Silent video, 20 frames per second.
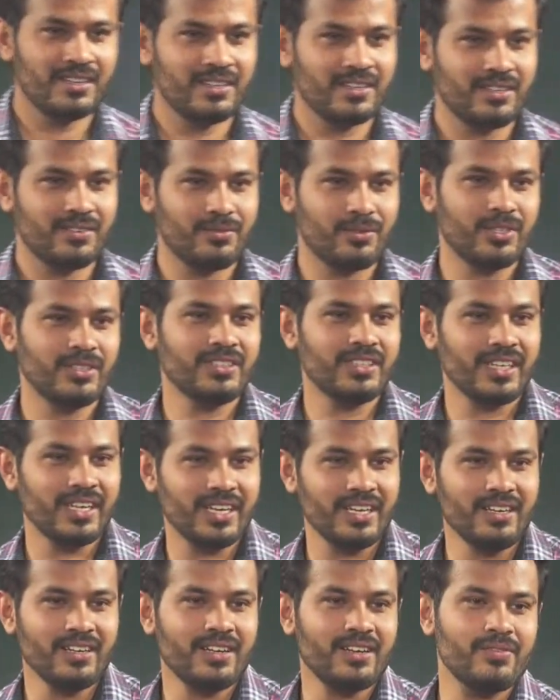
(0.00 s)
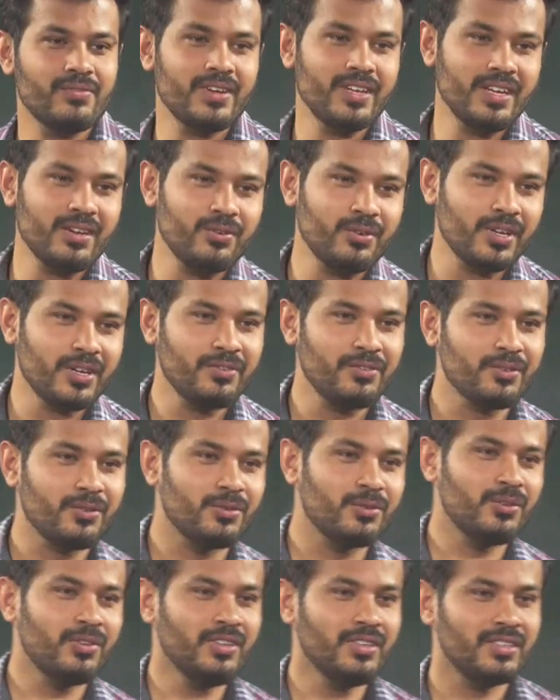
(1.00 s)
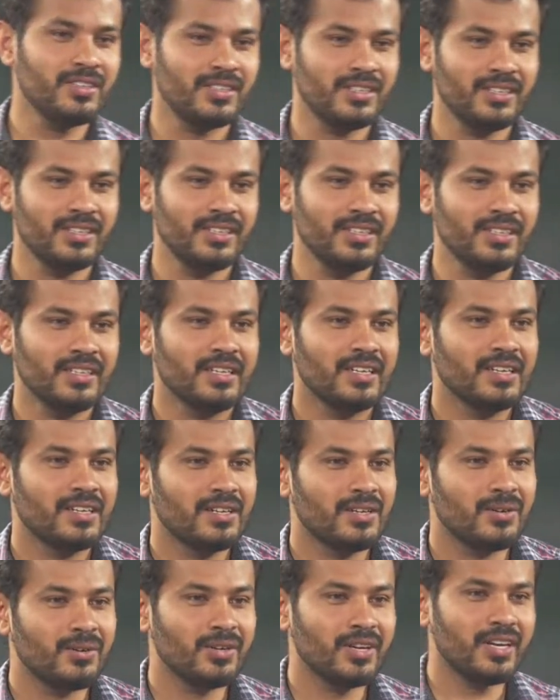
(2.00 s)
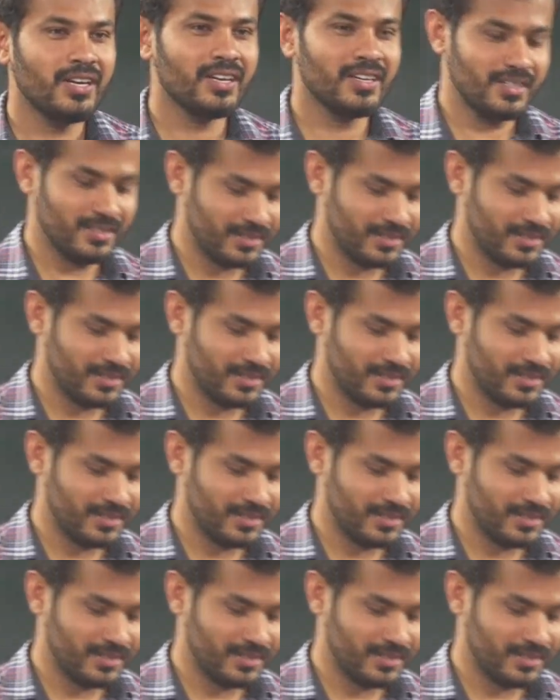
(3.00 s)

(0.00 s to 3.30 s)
once again, a very good afternoon. Okay.